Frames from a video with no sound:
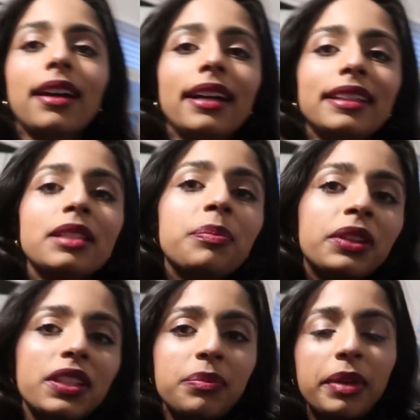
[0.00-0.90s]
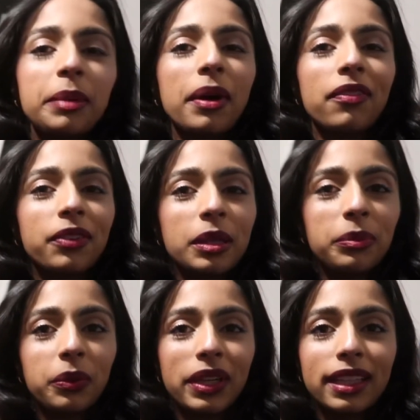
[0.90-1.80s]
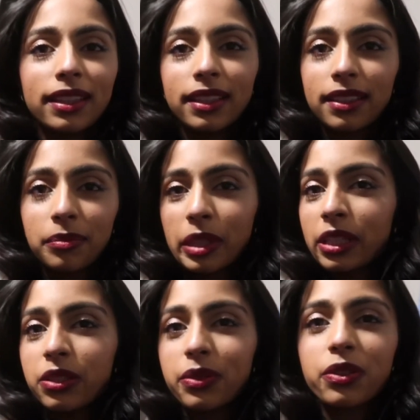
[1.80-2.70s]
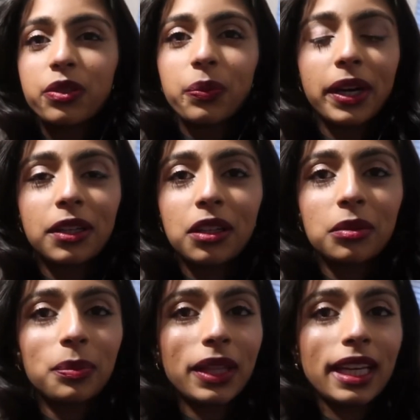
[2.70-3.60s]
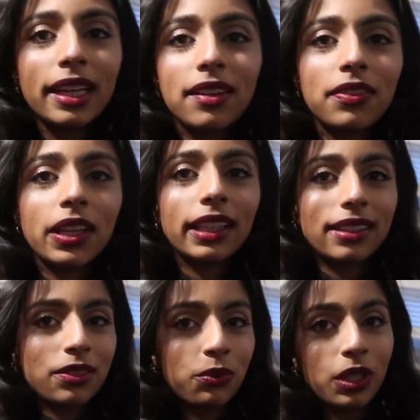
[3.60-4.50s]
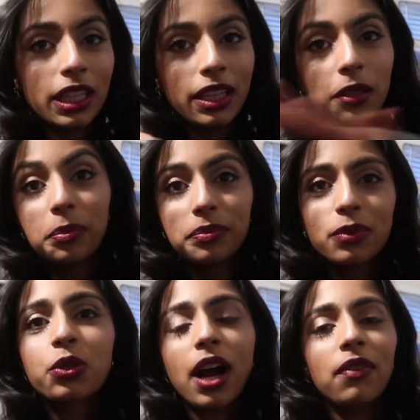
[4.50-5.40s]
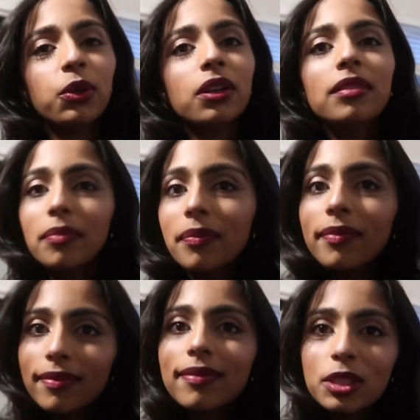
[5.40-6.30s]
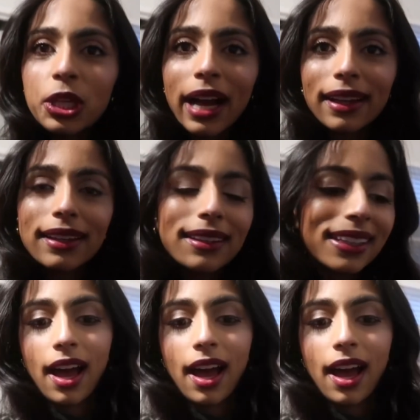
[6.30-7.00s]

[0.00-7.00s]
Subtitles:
I need to put this big puffer in, but what I think I'm gonna do is just wear it on the plane. I feel like it's a really good travel jacket.